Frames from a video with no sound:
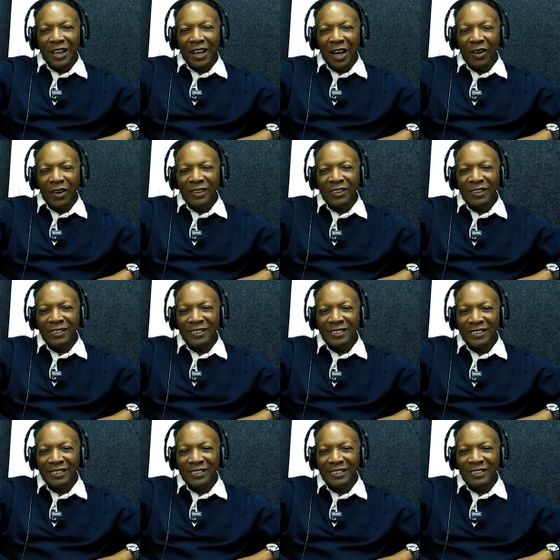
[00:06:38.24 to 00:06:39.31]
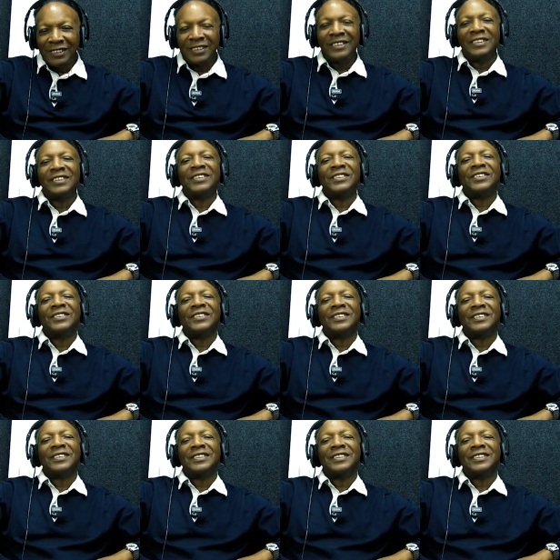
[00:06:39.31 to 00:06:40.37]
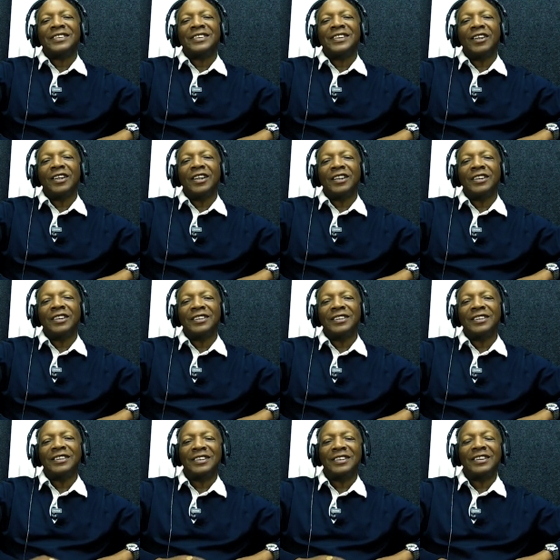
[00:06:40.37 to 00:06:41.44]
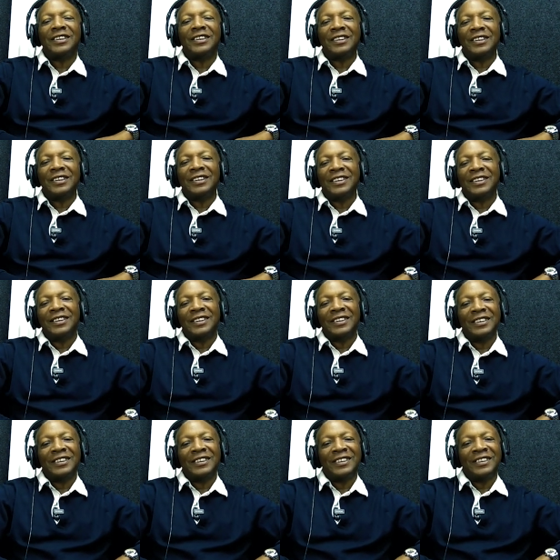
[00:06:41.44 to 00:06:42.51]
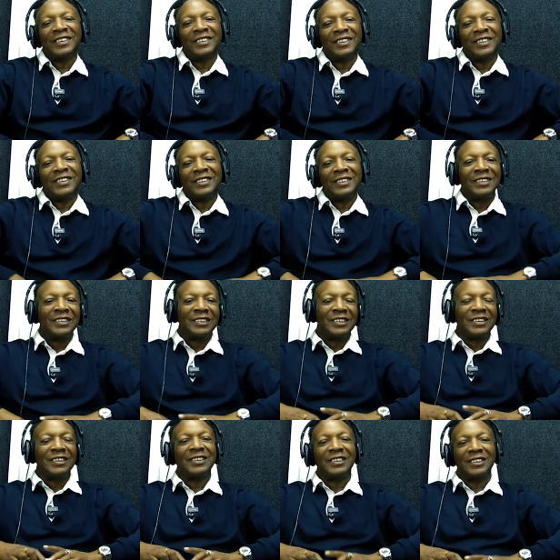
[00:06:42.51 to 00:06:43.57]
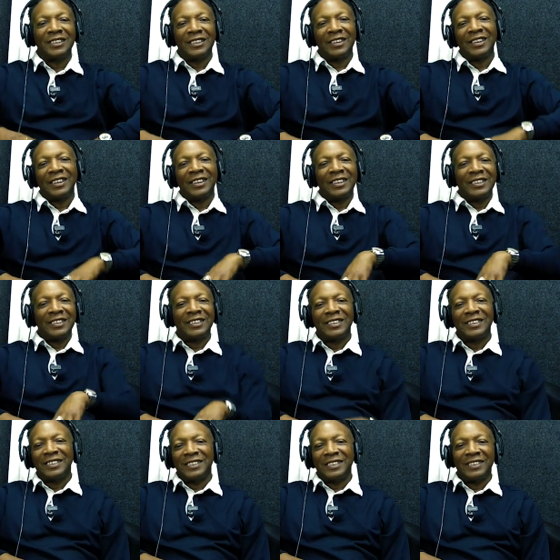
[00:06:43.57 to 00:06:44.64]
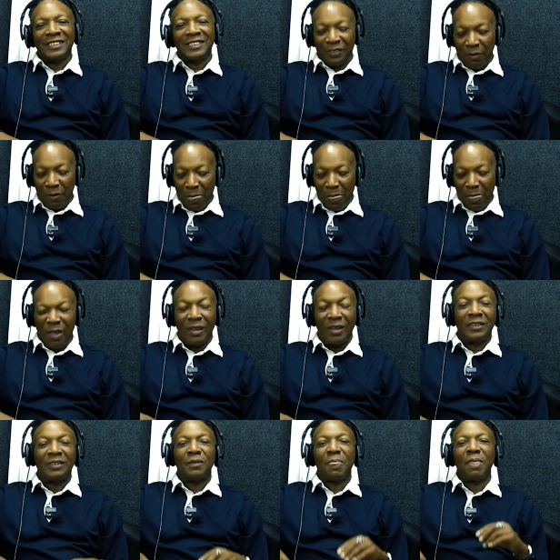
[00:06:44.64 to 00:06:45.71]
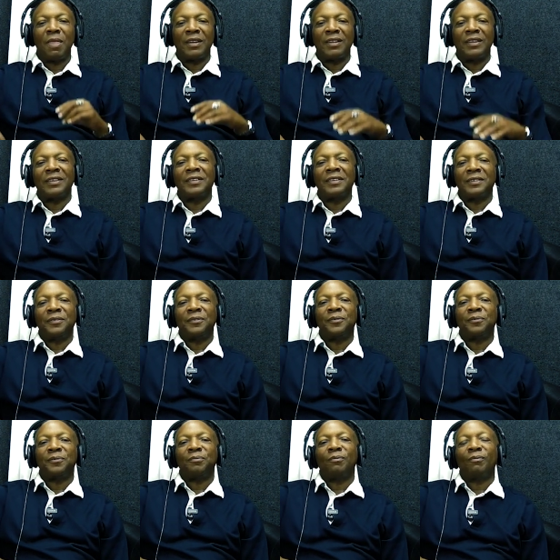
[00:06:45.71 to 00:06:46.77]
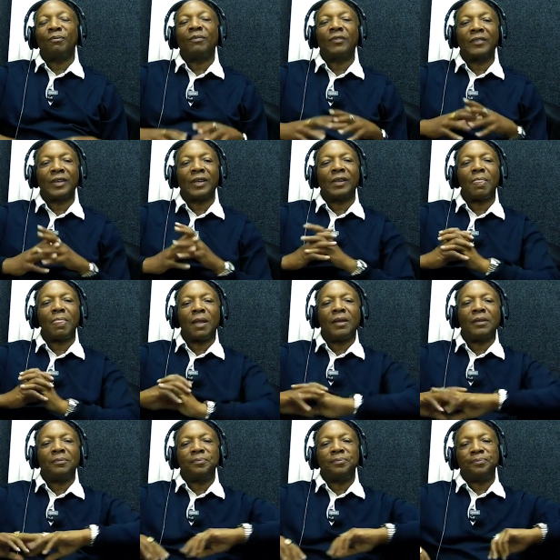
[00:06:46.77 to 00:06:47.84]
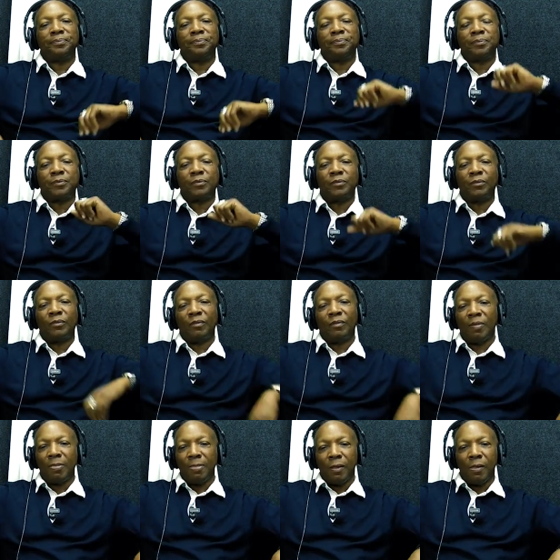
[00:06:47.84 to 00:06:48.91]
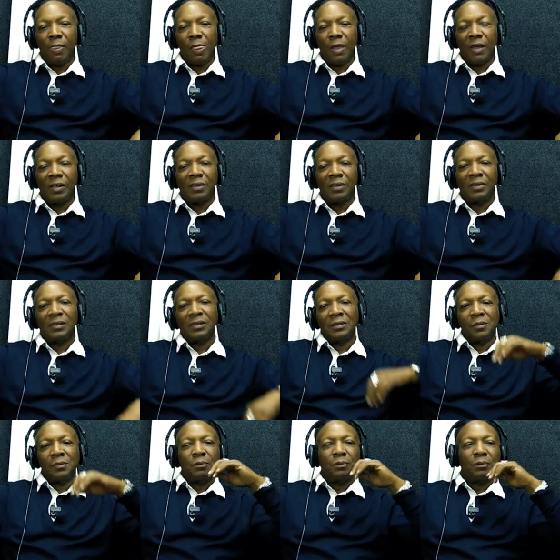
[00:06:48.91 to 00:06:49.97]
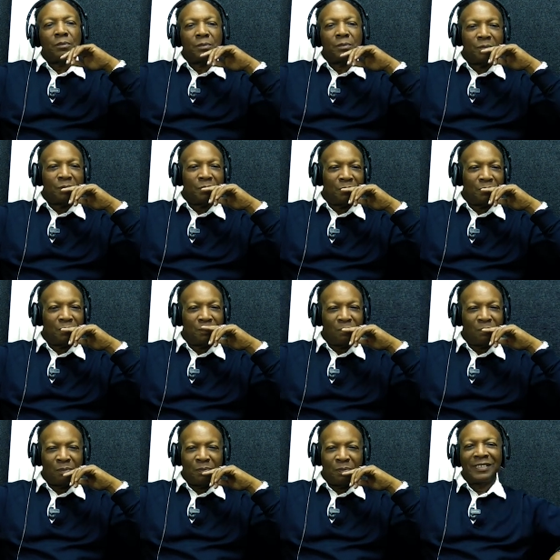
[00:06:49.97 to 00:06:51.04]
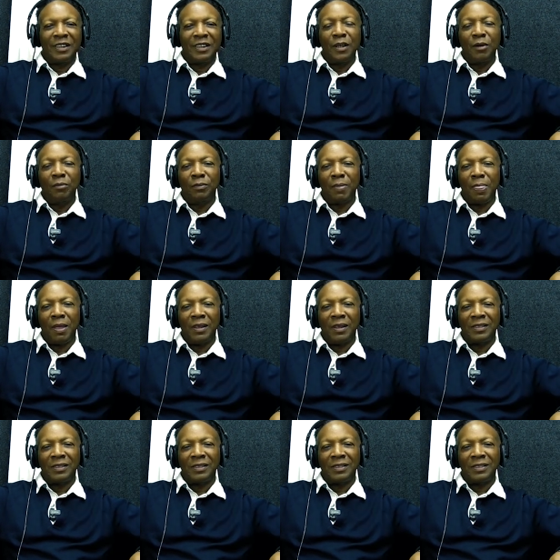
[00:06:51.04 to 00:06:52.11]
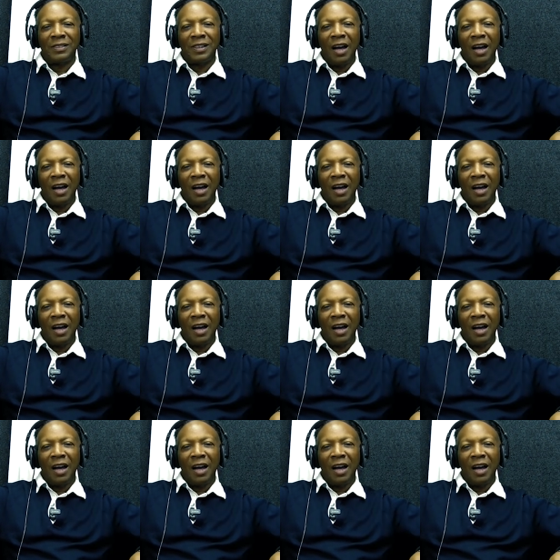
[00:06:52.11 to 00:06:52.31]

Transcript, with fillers: oh, that was so old, you know, but 13 songs on there. And I got another one and, and after another one. After that, I went to America. Can yeah. you see?